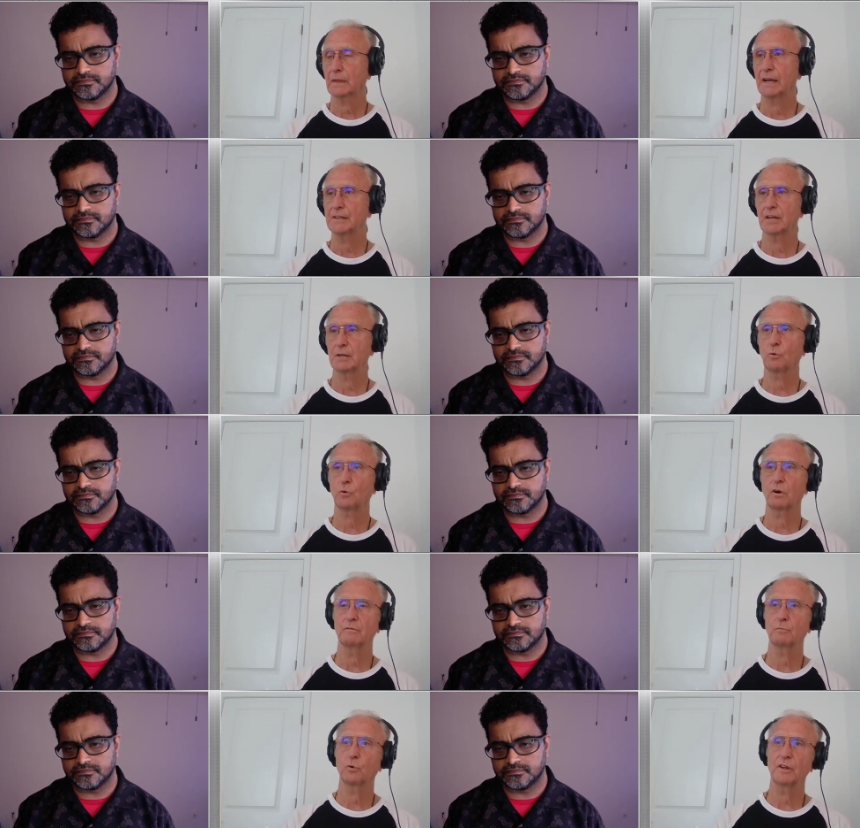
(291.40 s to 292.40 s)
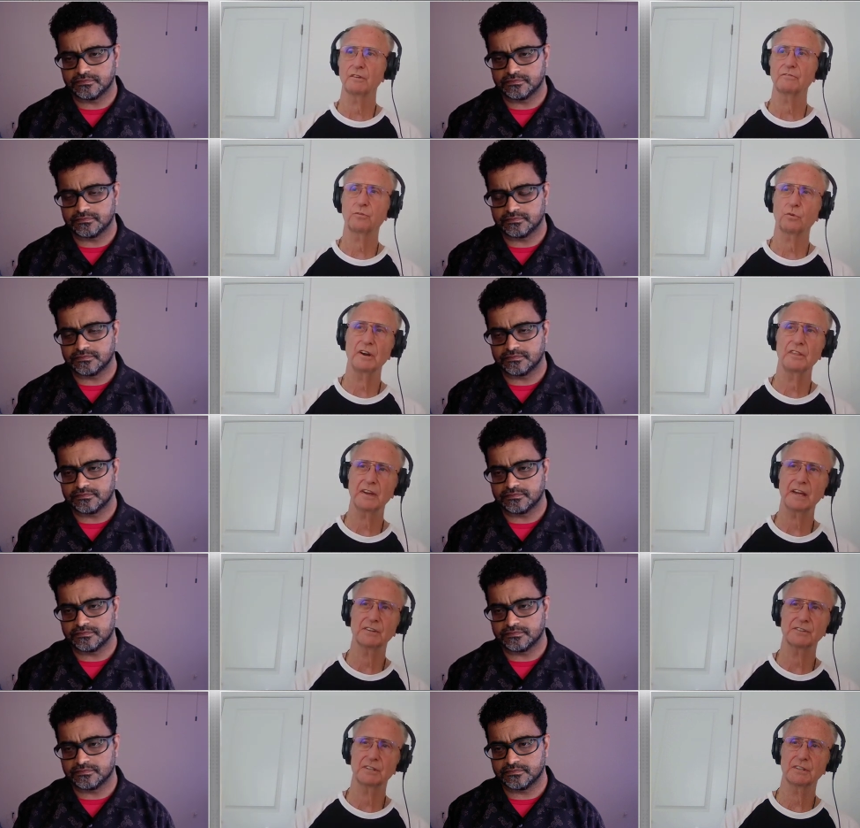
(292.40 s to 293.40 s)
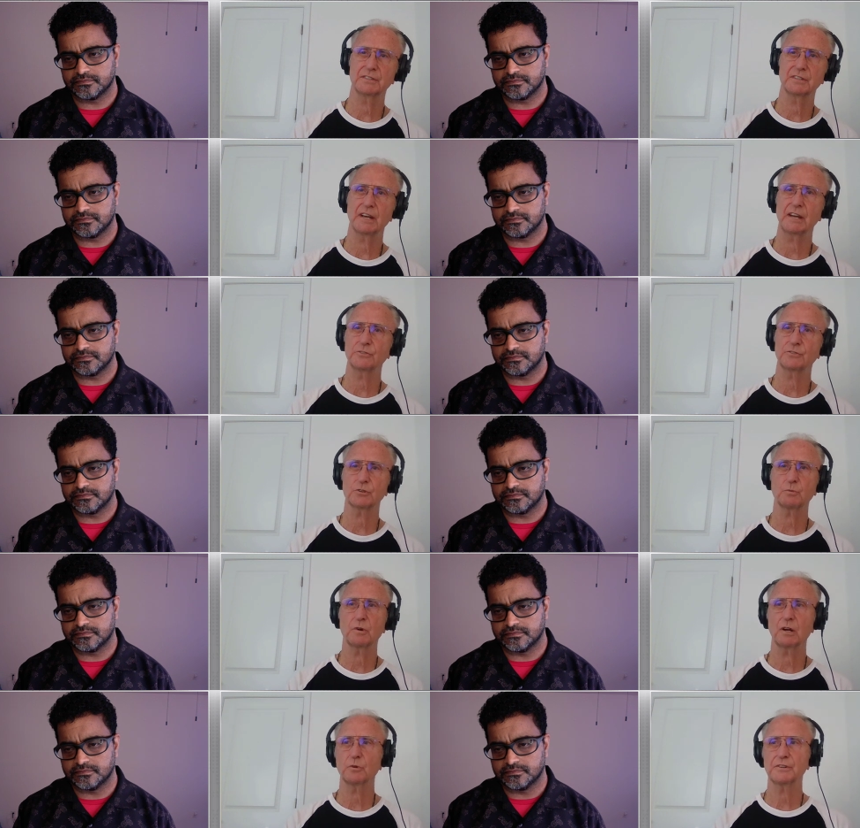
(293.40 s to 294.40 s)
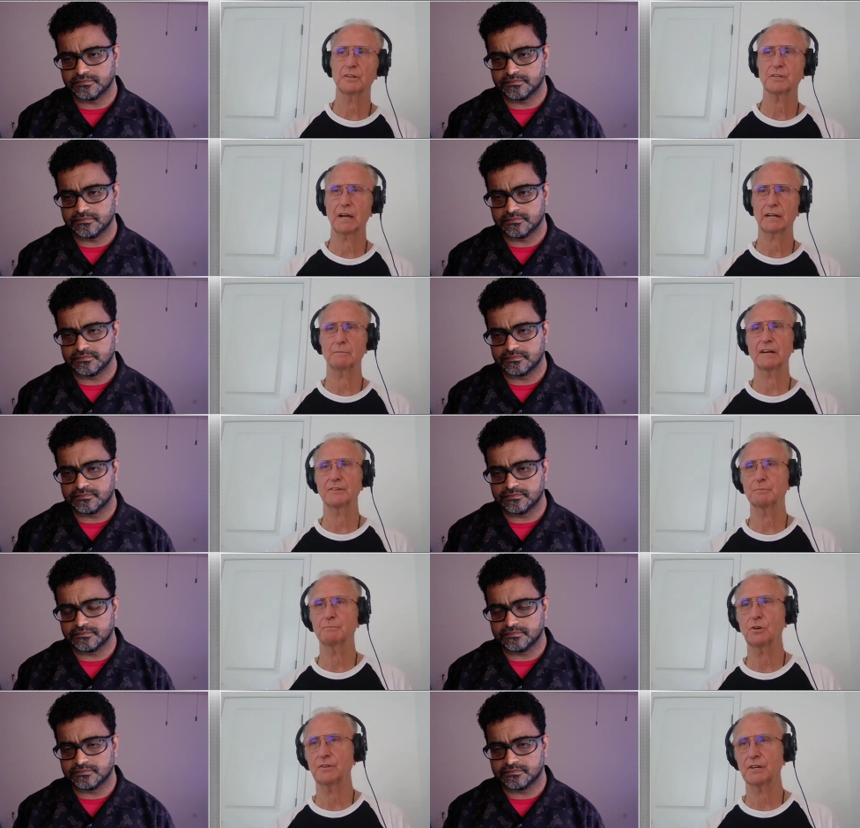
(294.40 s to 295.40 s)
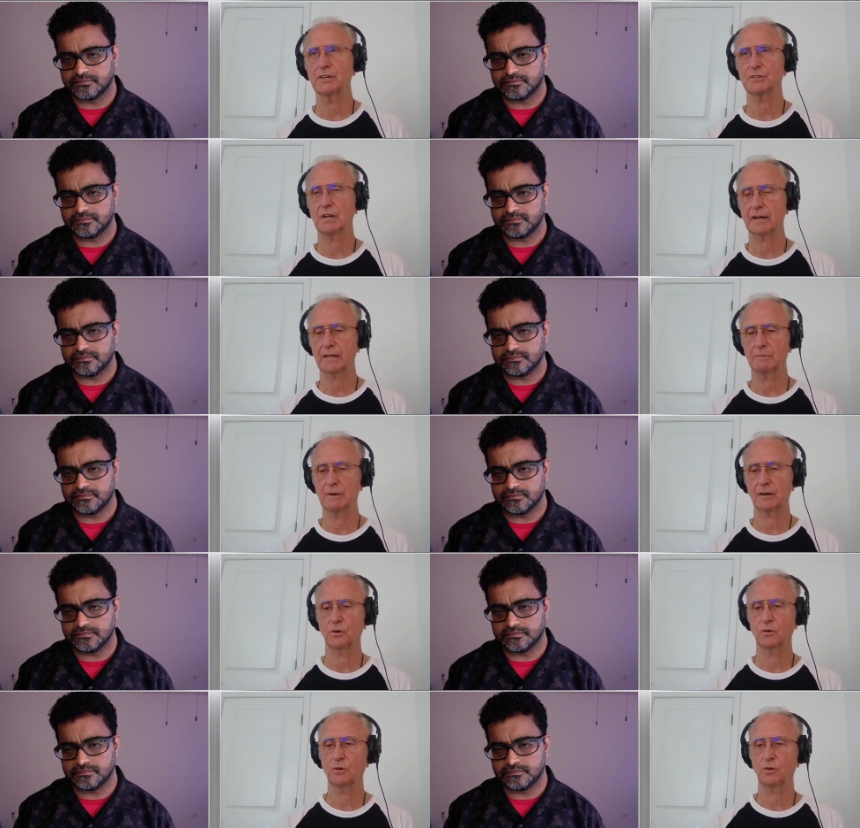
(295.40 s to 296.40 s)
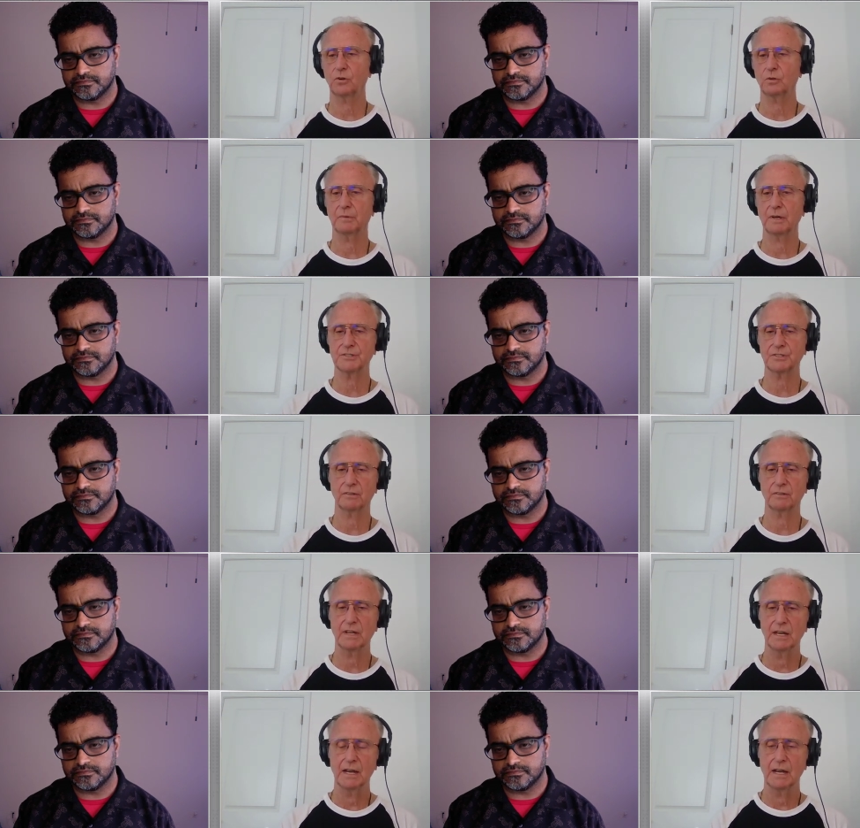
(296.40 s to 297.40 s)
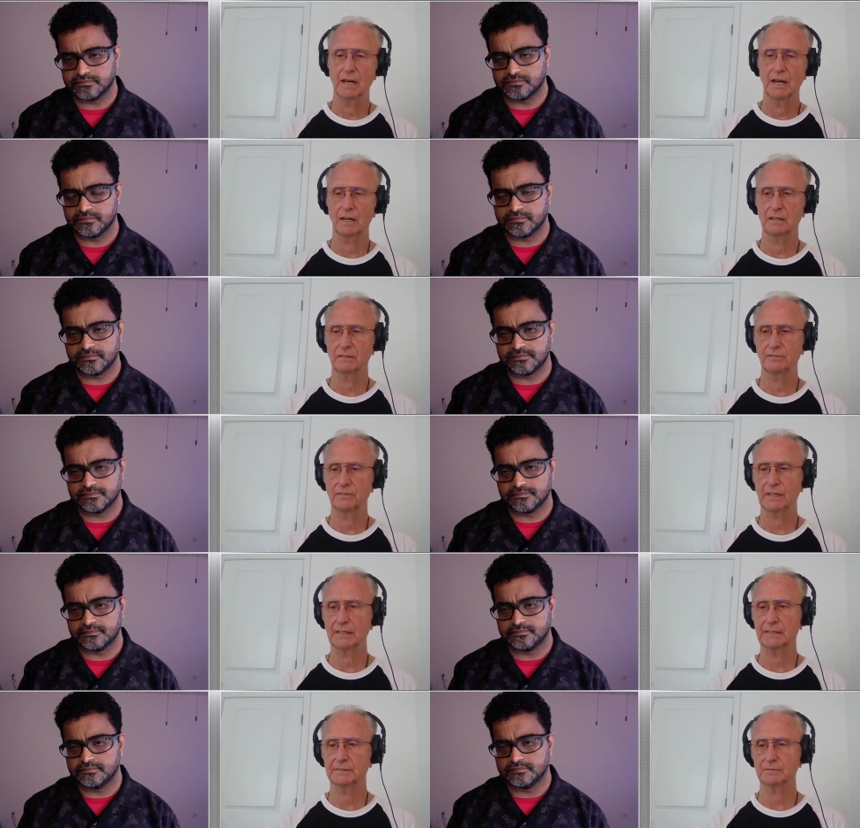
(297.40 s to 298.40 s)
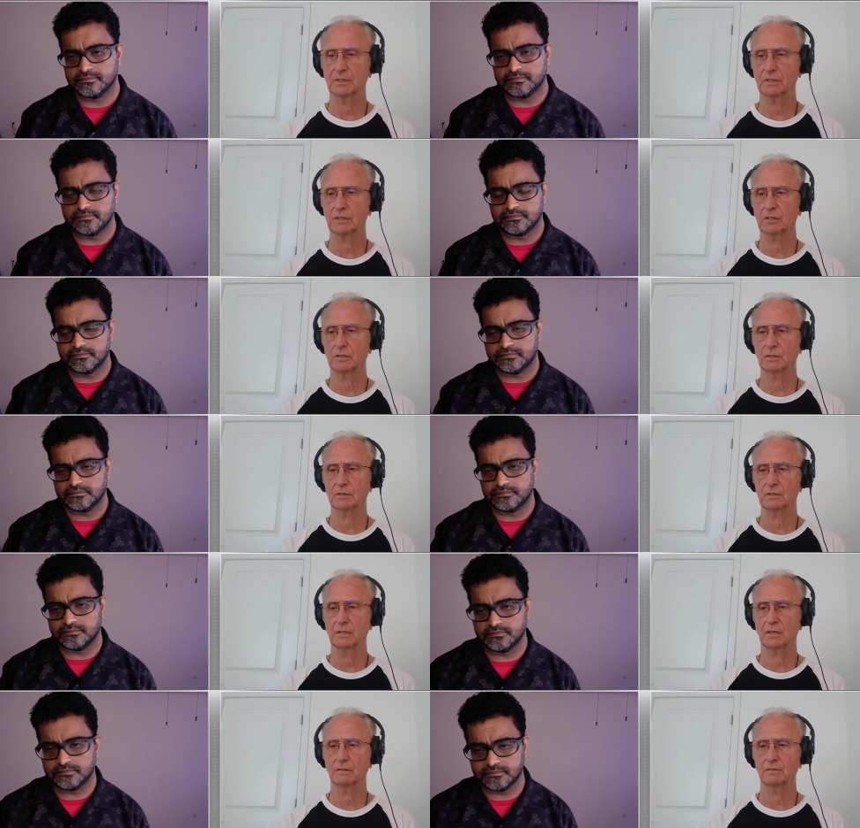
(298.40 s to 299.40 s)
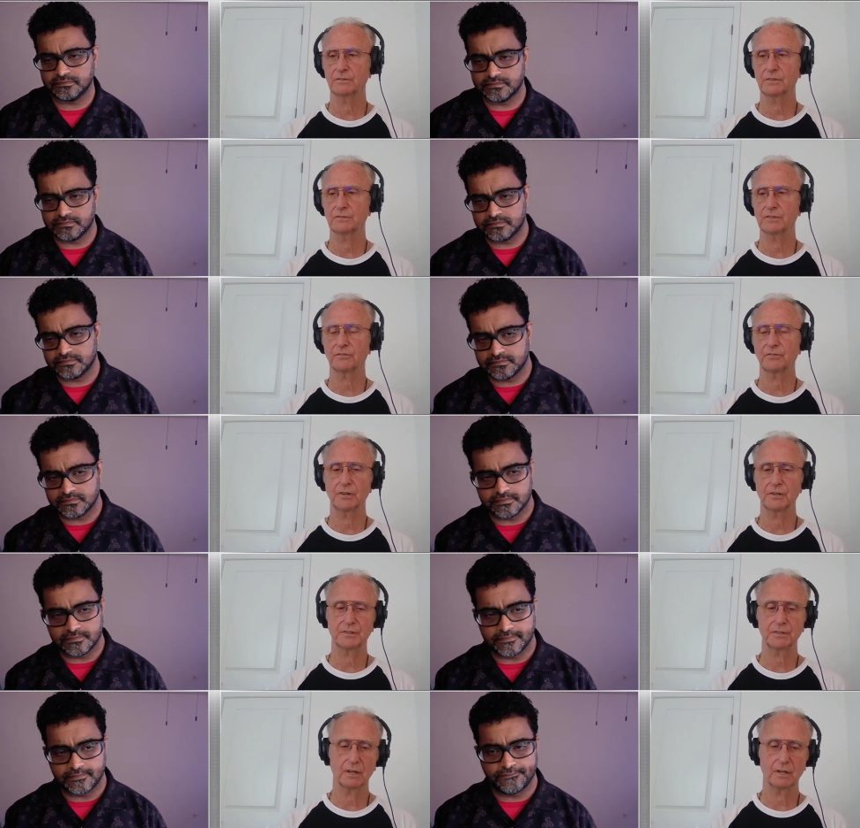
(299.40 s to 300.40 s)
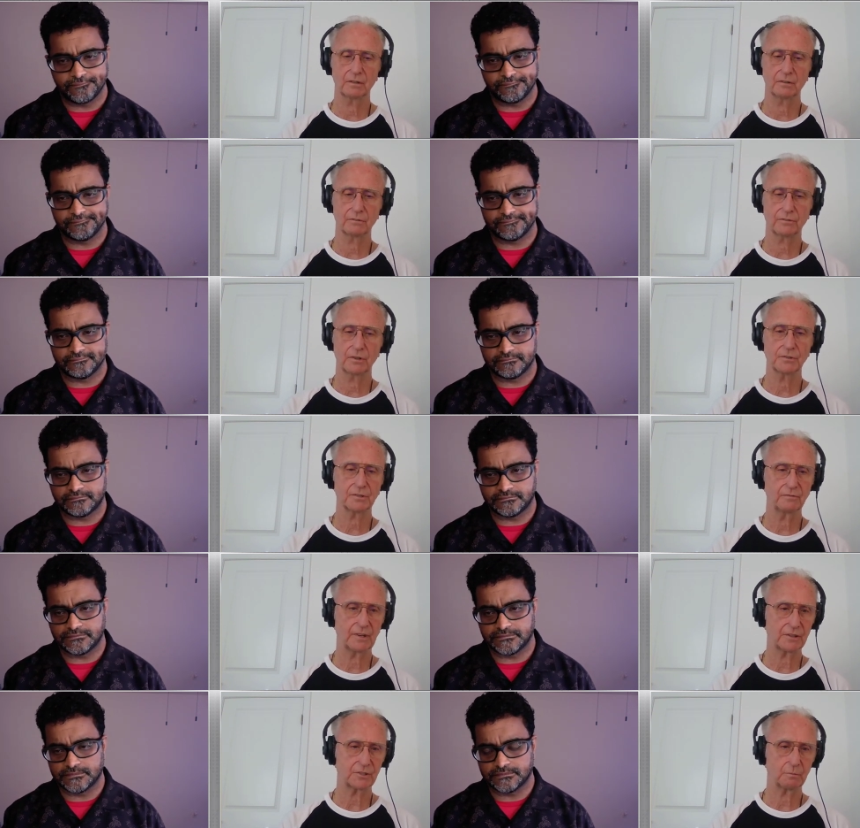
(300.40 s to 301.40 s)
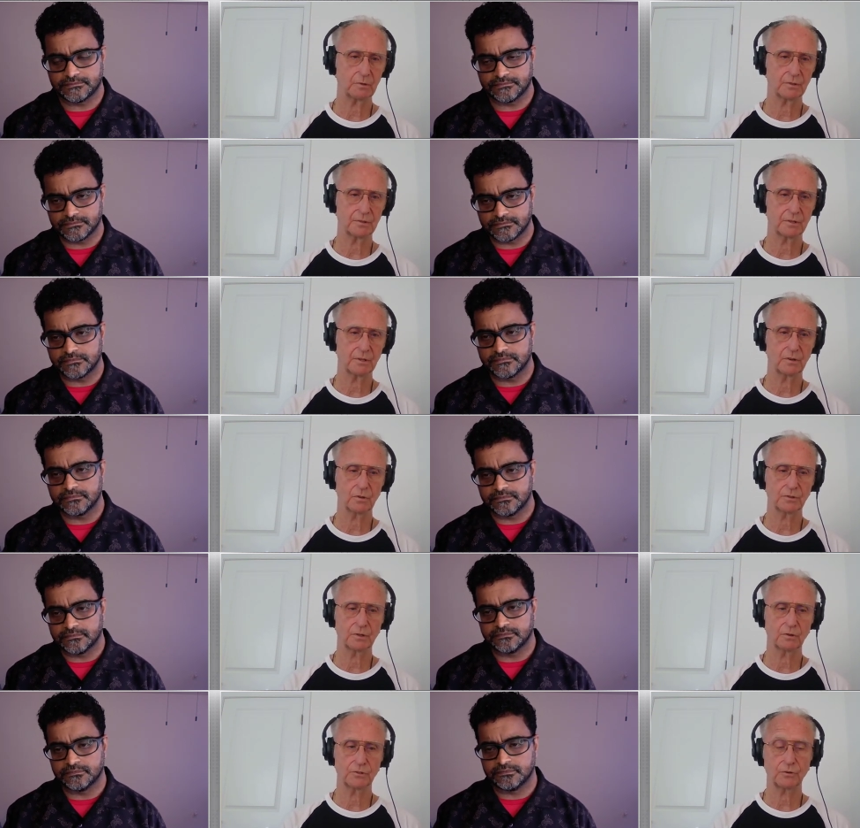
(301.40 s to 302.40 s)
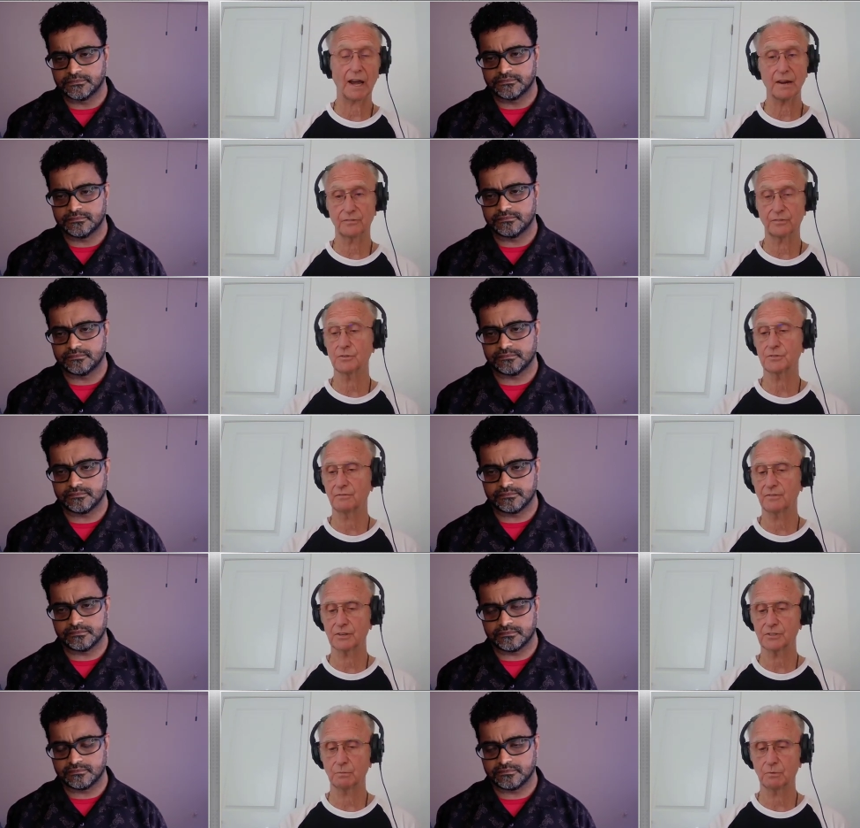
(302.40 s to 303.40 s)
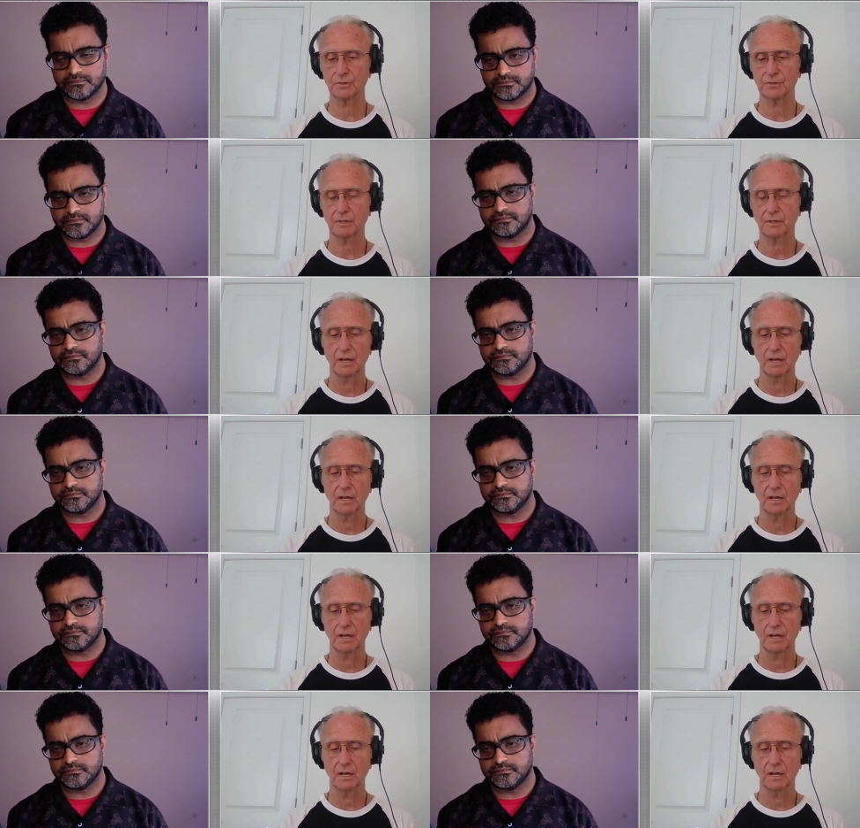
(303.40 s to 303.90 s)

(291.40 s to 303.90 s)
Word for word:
Speaker 1: I said more more than four things is dangerous. Well, when you're talking about smoothies, you're talking about a whole bunch of of, uh, uh, of different uh, fruits and vegetables. You know, so dried fruits and vegetables,